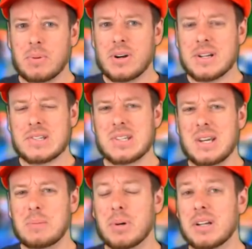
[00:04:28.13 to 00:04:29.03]
brought us,
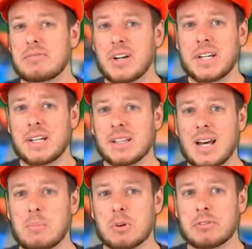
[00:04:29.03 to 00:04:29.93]
but I find it a
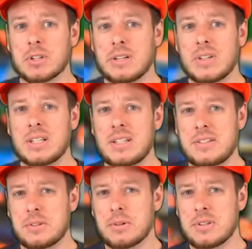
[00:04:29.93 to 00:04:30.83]
lot more forgiving and
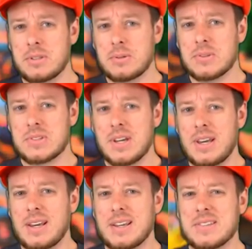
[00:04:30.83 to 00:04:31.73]
easier to use,
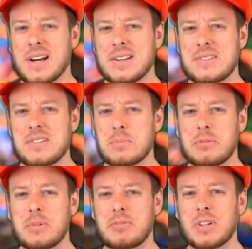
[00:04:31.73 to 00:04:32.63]
as Odyssey's
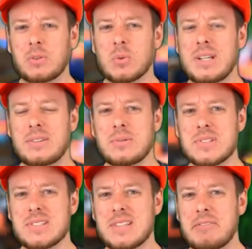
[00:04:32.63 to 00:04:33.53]
movement felt way too
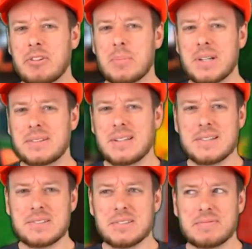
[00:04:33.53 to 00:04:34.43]
stiff for my
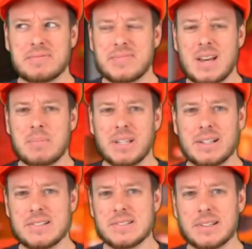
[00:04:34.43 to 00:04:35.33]
taste, if that made
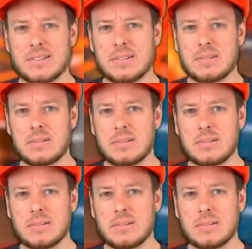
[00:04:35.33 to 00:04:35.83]
any sense.